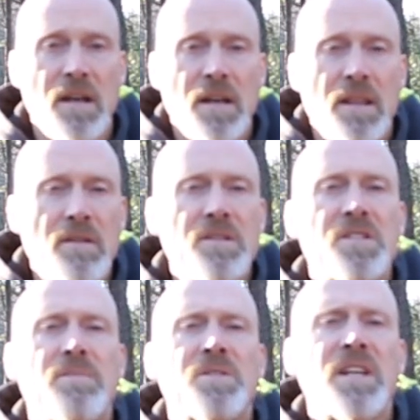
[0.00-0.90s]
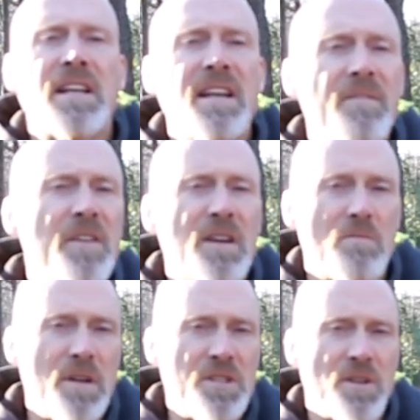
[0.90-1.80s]
there is some significant
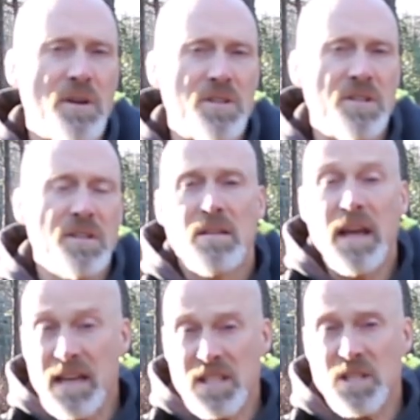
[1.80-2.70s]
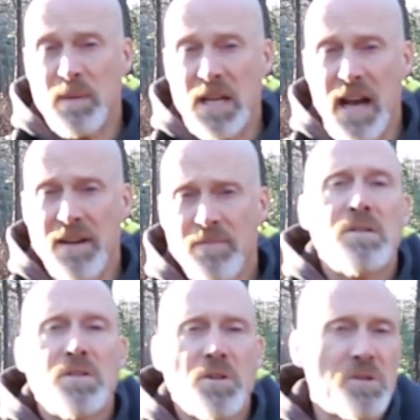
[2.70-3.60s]
research that needs to be done.
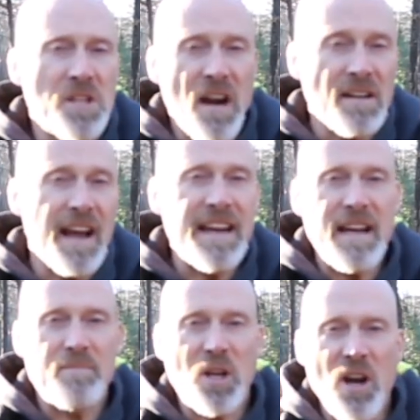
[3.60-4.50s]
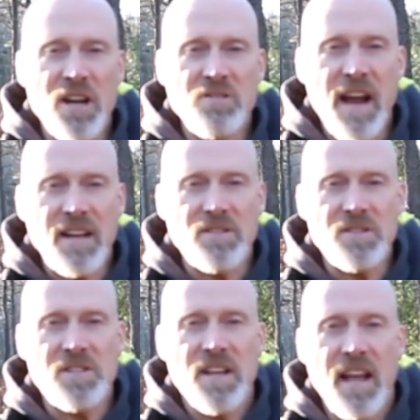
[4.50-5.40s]
So start lining up the
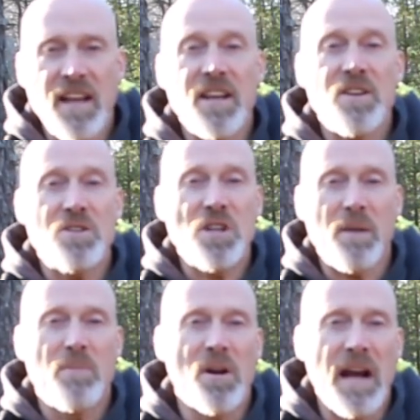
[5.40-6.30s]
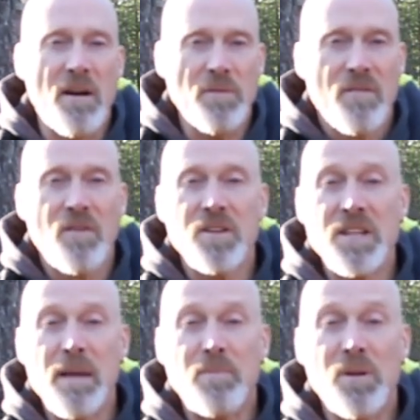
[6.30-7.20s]
contractors and get your checkbook out. For
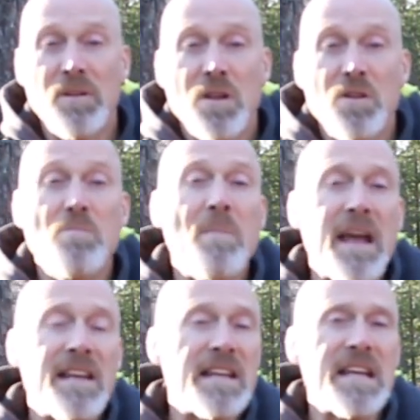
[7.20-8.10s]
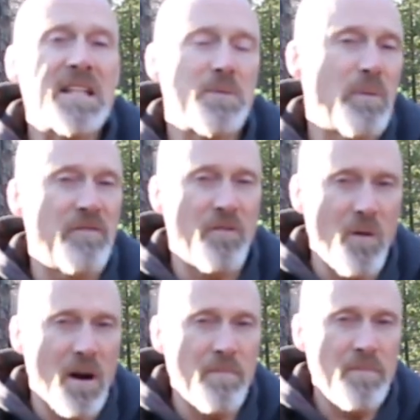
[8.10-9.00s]
example, you may need to perform